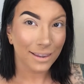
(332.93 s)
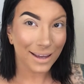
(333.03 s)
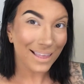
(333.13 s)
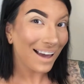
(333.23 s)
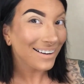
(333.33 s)

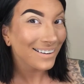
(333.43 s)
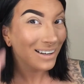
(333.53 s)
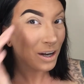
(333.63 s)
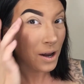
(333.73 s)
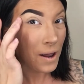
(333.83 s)
Like that.
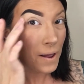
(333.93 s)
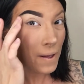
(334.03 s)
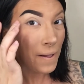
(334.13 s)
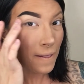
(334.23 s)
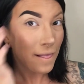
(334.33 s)

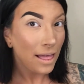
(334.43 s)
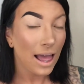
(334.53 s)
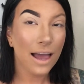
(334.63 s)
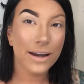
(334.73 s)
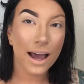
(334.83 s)

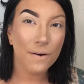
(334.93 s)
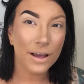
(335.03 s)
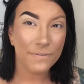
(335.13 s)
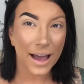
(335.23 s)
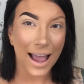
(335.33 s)
And now
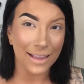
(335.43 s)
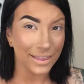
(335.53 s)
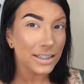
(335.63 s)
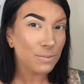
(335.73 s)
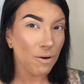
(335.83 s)
if at
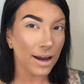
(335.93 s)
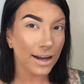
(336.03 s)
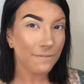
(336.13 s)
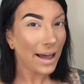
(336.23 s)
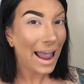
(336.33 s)
this point,
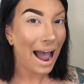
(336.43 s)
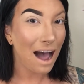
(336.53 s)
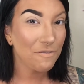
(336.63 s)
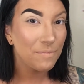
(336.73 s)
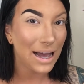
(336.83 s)
if I
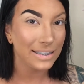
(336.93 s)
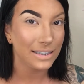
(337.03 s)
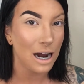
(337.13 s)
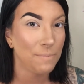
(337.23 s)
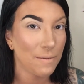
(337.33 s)
have messed
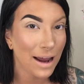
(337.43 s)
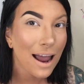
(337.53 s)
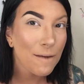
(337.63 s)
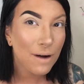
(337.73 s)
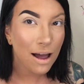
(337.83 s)
up on my
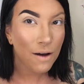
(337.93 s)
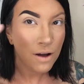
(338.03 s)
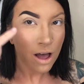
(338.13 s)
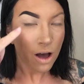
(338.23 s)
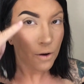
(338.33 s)
eyebrow
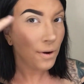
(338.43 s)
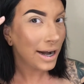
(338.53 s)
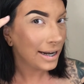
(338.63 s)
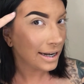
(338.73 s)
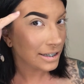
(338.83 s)
or I
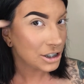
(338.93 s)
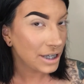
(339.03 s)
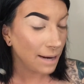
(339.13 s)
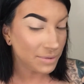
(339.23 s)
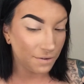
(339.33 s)
need it
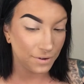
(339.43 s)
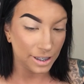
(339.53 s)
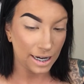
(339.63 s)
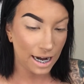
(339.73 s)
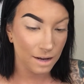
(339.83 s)
shaped
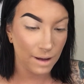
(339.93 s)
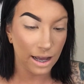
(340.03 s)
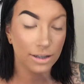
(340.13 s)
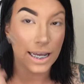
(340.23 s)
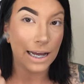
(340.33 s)
differently in any way,
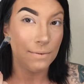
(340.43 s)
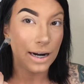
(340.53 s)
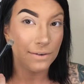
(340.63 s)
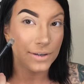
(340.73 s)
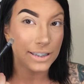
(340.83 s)
I'll take
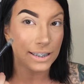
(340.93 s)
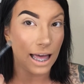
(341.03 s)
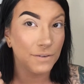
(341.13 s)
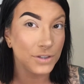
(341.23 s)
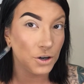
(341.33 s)
whatever is
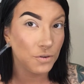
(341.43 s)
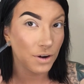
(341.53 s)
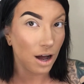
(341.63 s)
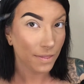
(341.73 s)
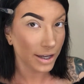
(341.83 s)
left
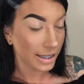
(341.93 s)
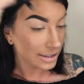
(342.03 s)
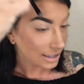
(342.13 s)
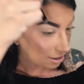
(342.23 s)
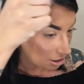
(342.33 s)
over on the
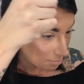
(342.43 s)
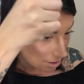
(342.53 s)
concealer